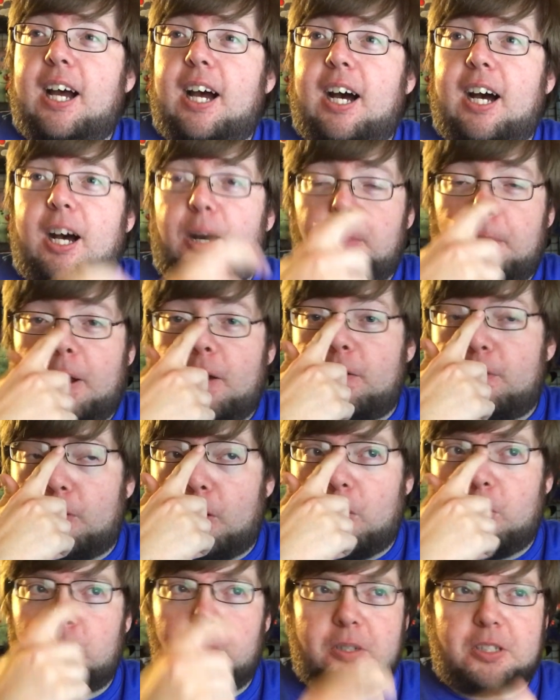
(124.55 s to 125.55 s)
My
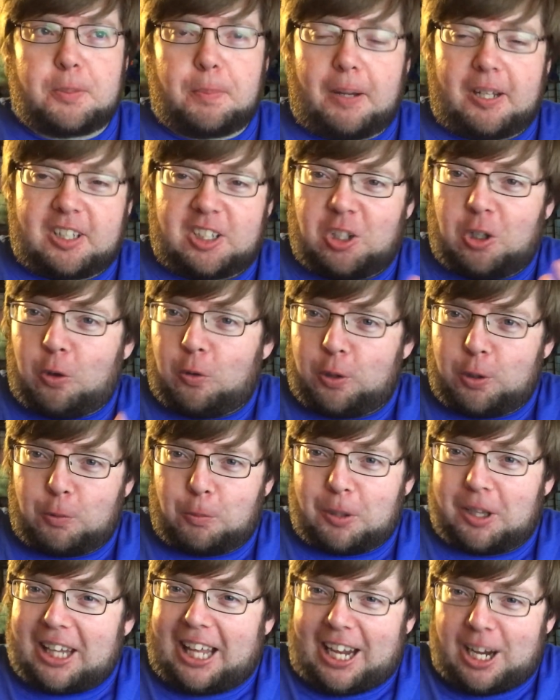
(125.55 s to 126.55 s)
phone was about the only
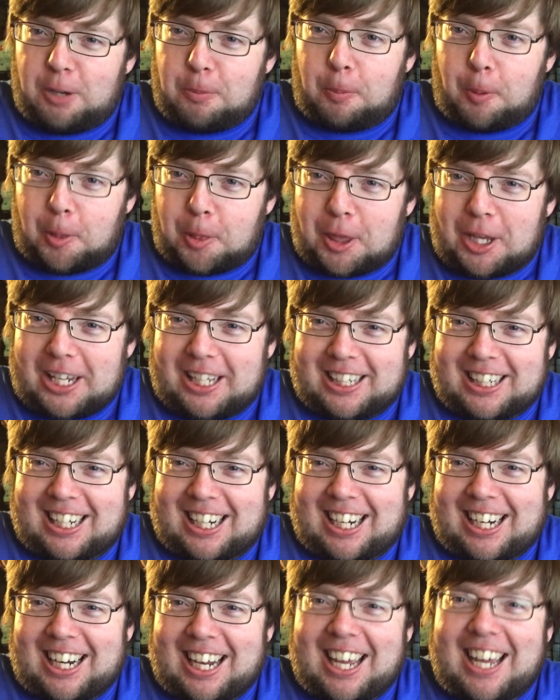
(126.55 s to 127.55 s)
reliable thing that
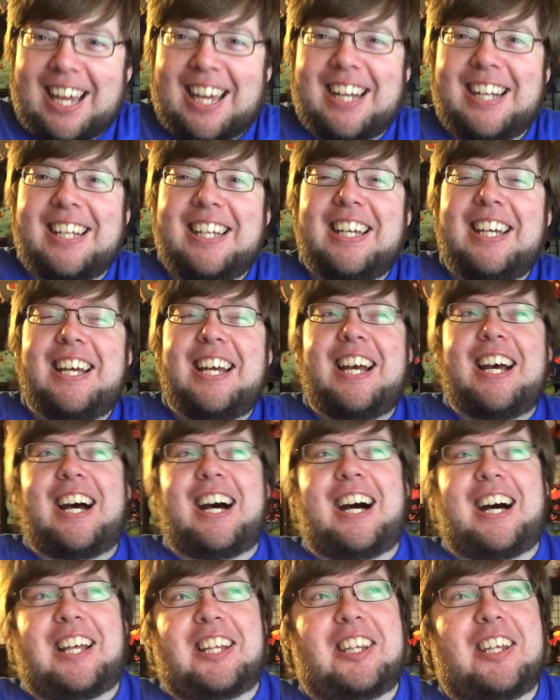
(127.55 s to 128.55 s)
I had.
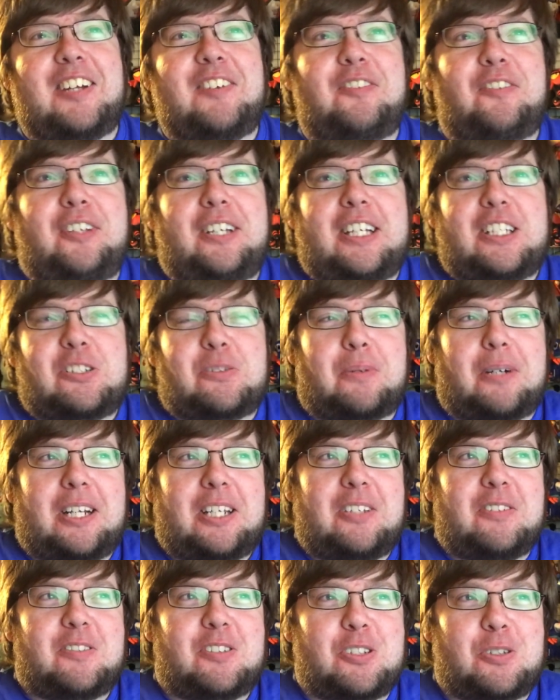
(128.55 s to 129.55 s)
Thankfully, that's what I
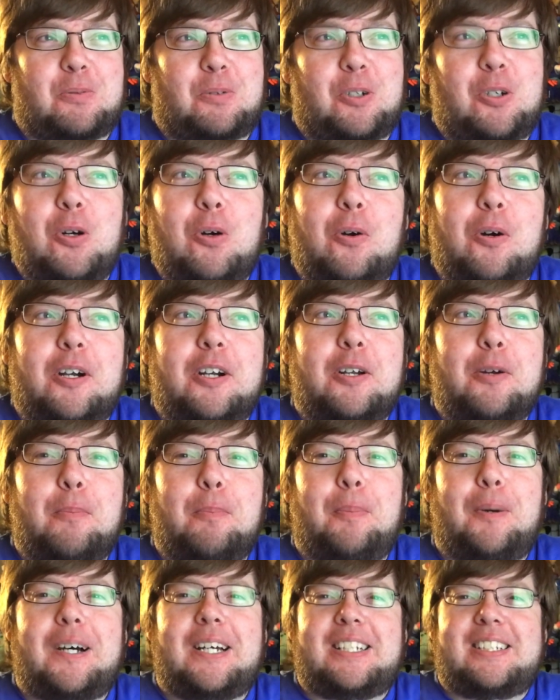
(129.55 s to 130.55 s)
used to record,
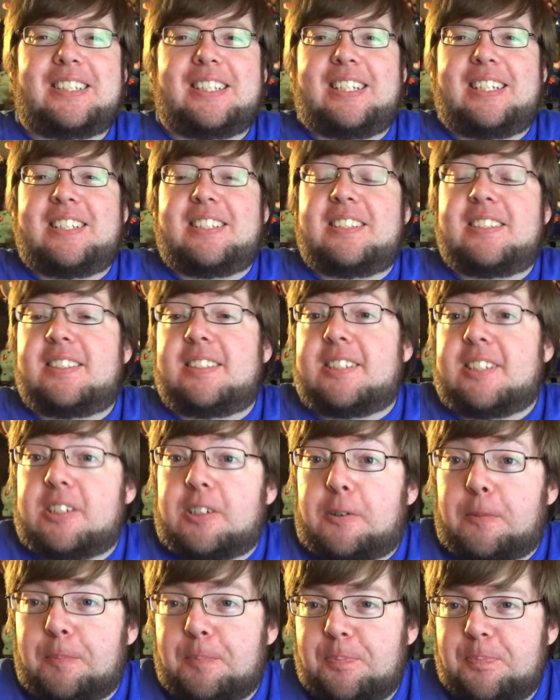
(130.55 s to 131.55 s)
but
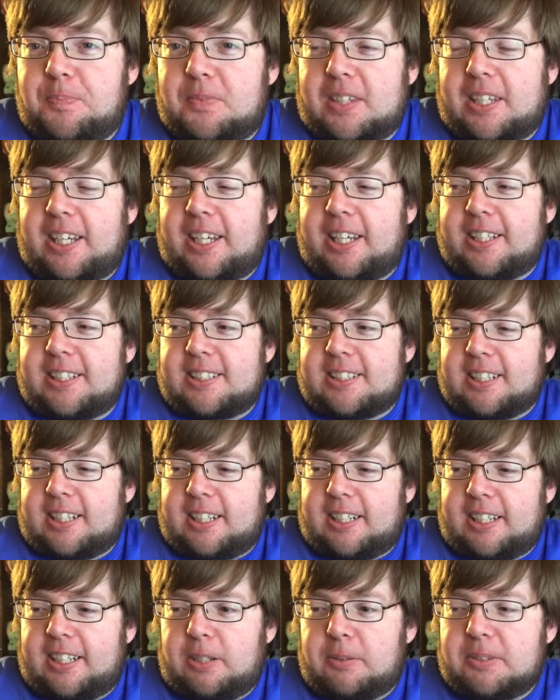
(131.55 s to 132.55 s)
still, it
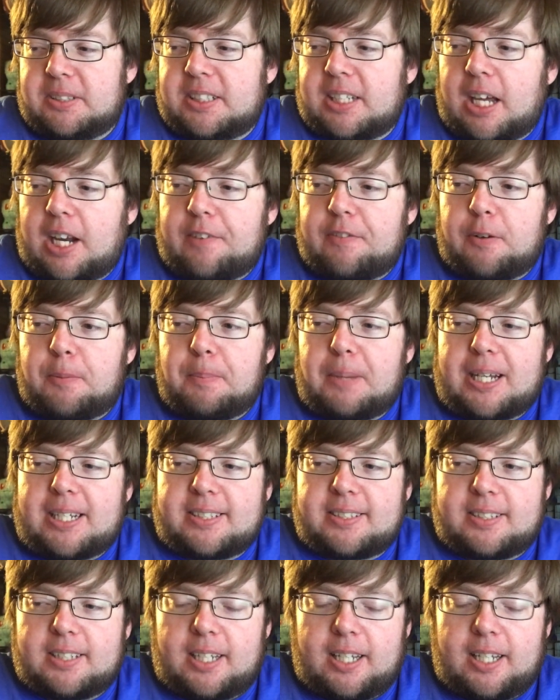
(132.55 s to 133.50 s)
was kind of a mess.